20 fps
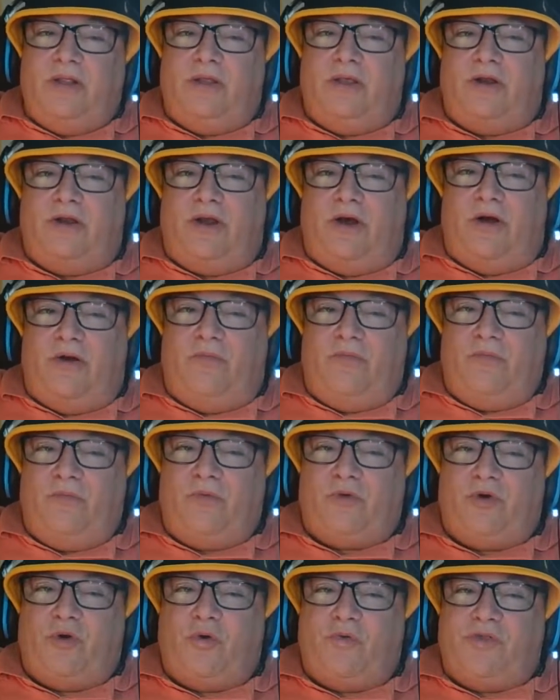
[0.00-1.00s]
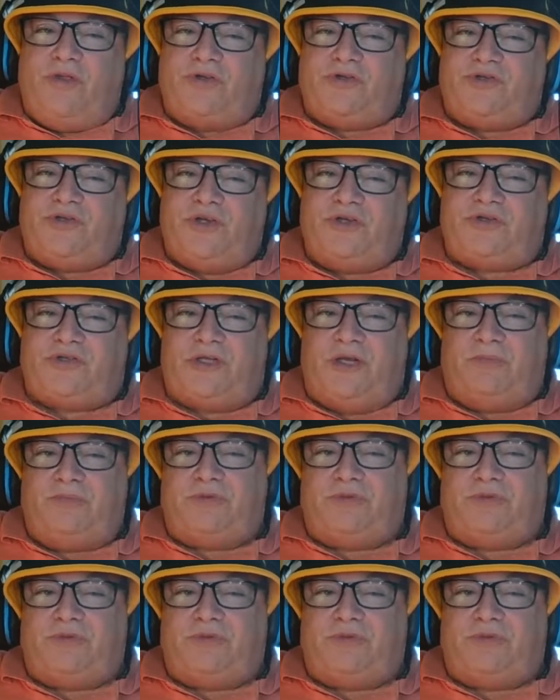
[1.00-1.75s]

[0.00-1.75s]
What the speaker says: Doing this system,